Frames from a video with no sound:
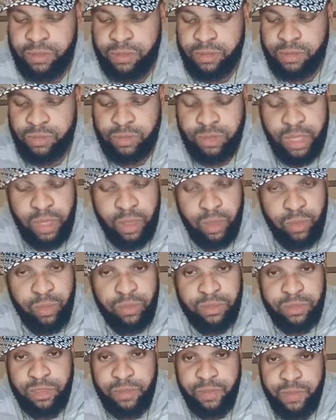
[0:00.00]
So today I
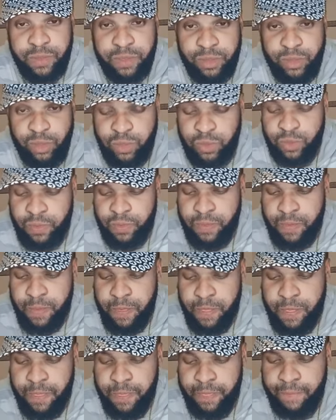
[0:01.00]
opened this page,
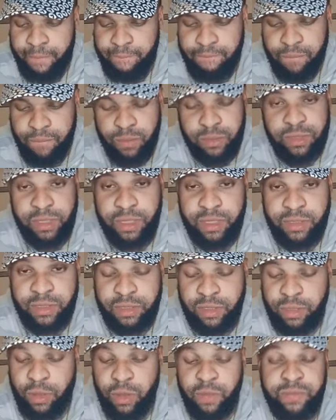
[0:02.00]
but
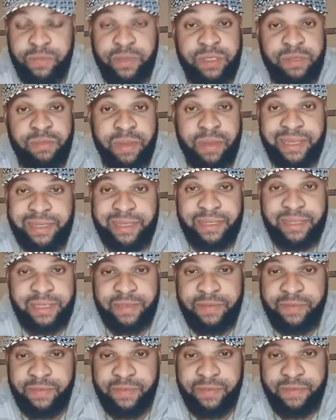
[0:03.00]
the love is
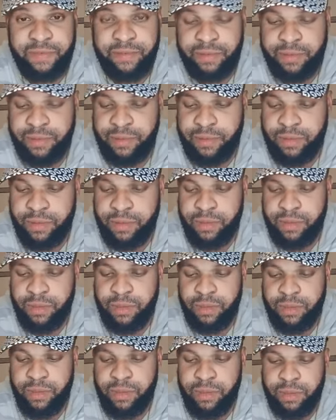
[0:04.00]
massive. The
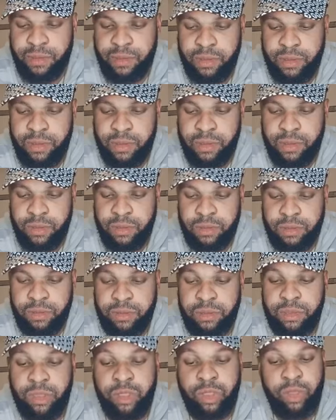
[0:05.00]

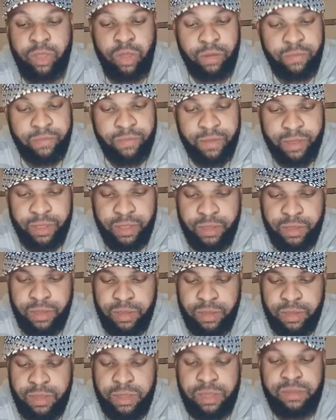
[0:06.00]
love
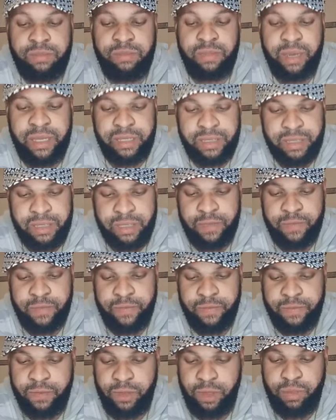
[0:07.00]
is
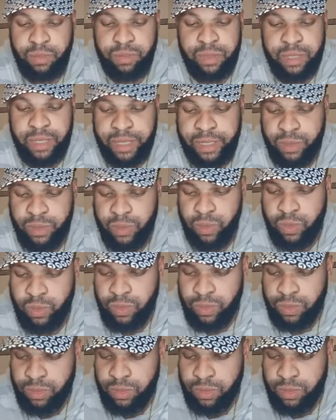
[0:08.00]
massive. Not be lie, you.